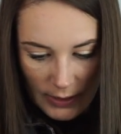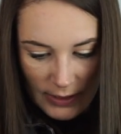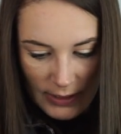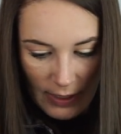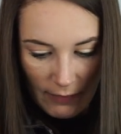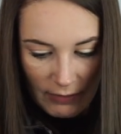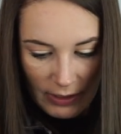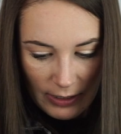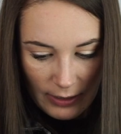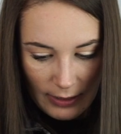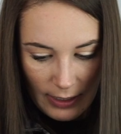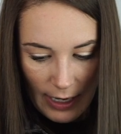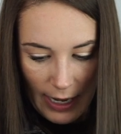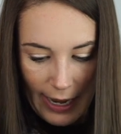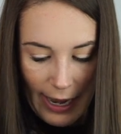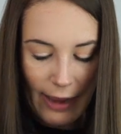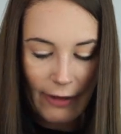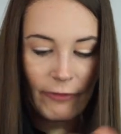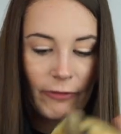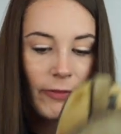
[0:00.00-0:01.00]

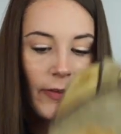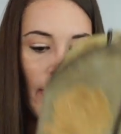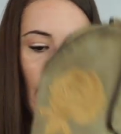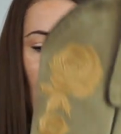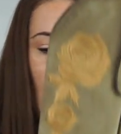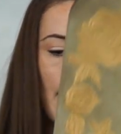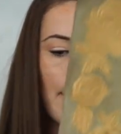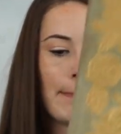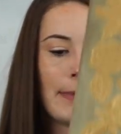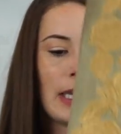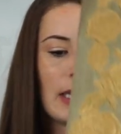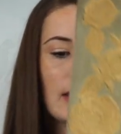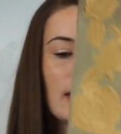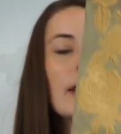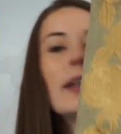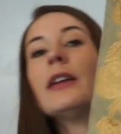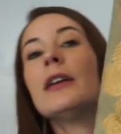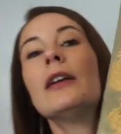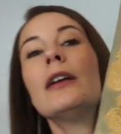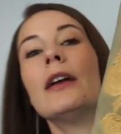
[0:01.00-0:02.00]
7.5M.
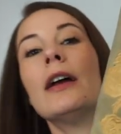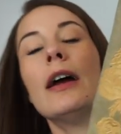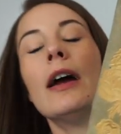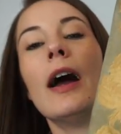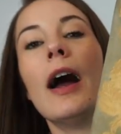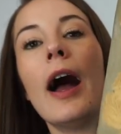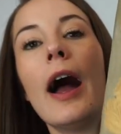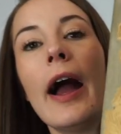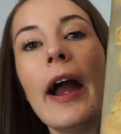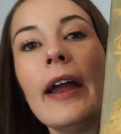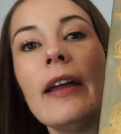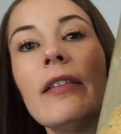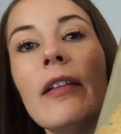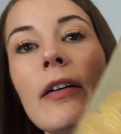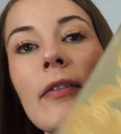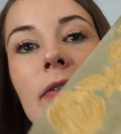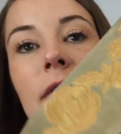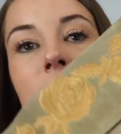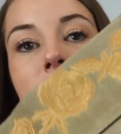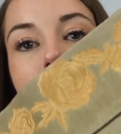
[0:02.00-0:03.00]
I
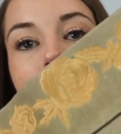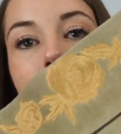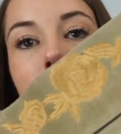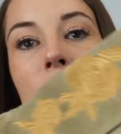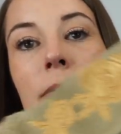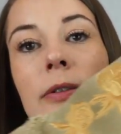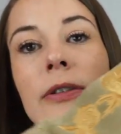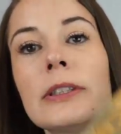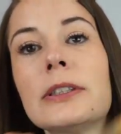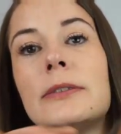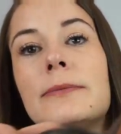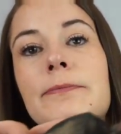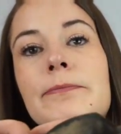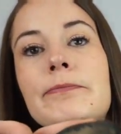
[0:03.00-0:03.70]
love these boots.